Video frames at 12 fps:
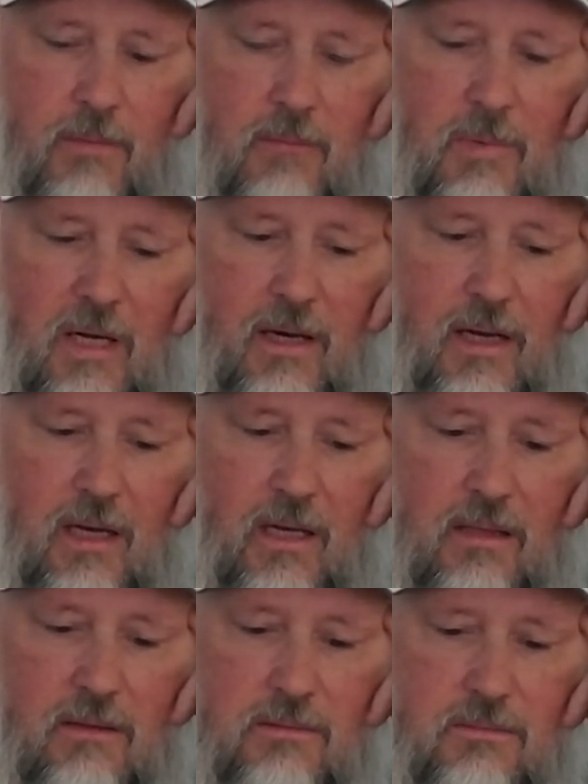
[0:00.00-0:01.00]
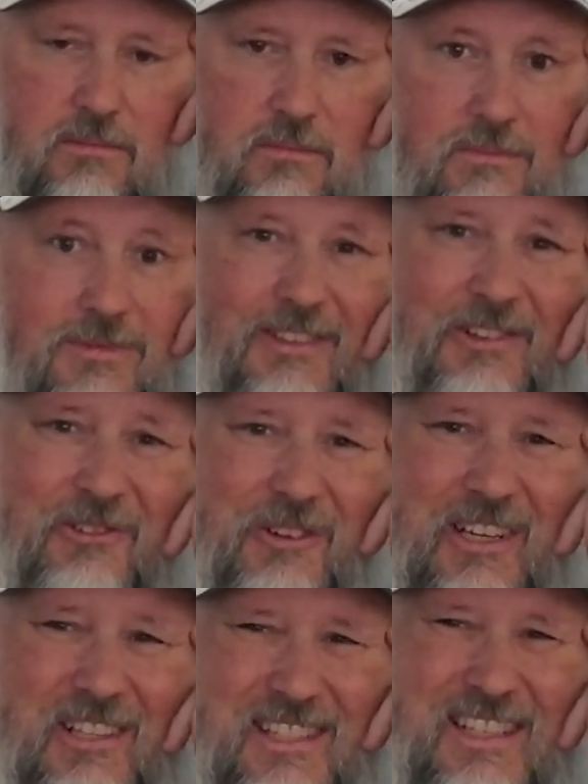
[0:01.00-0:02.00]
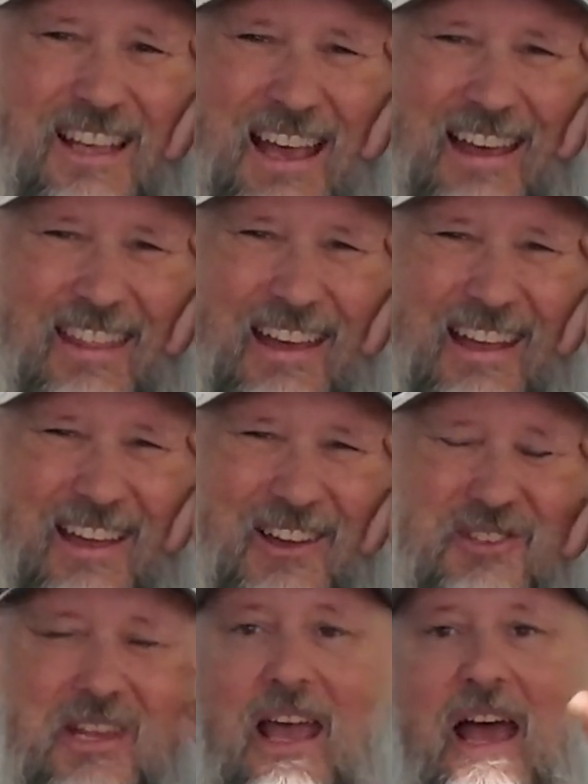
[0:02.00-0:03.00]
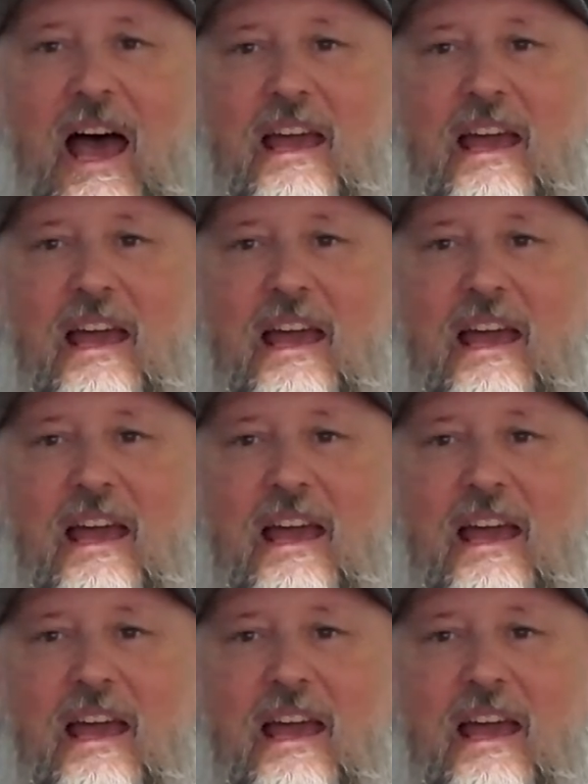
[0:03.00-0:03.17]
but we'll see how that goes.